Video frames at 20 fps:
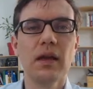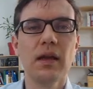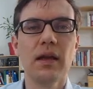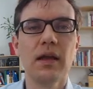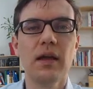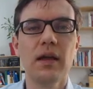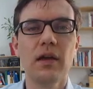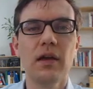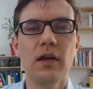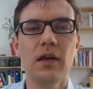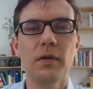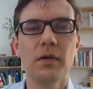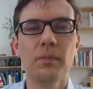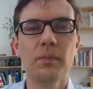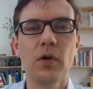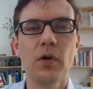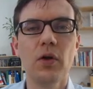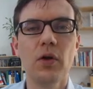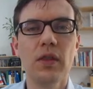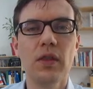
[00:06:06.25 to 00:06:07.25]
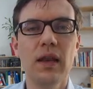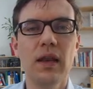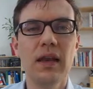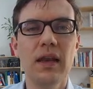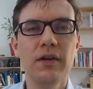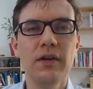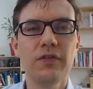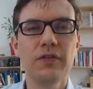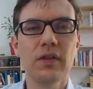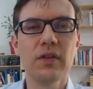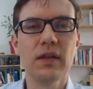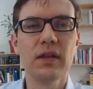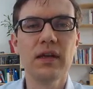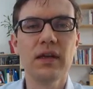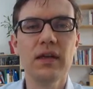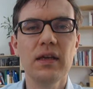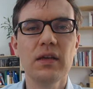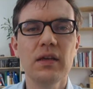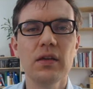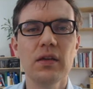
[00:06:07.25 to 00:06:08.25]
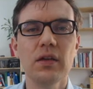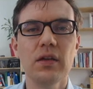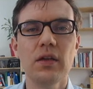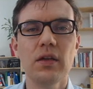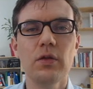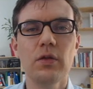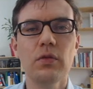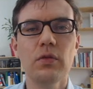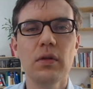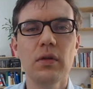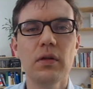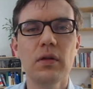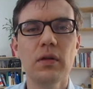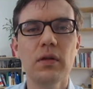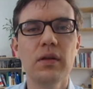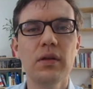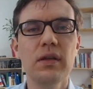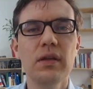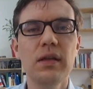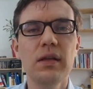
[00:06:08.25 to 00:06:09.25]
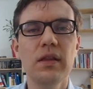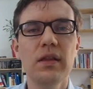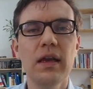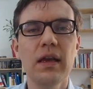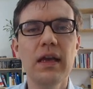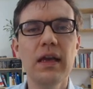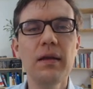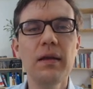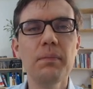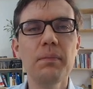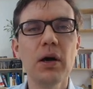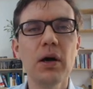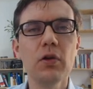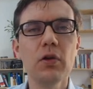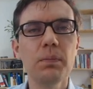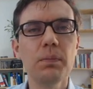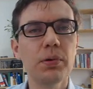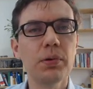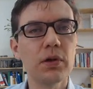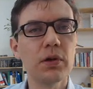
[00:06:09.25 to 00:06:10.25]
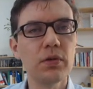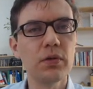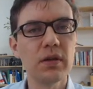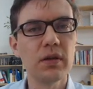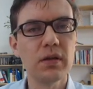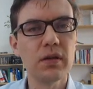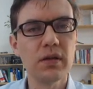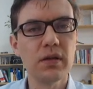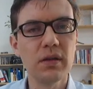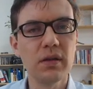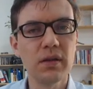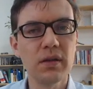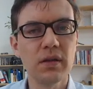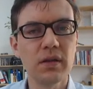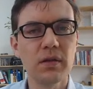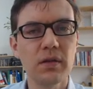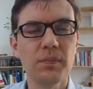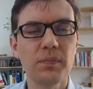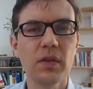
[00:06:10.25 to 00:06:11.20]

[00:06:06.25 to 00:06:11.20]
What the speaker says: On the left side, you see the inbound processes,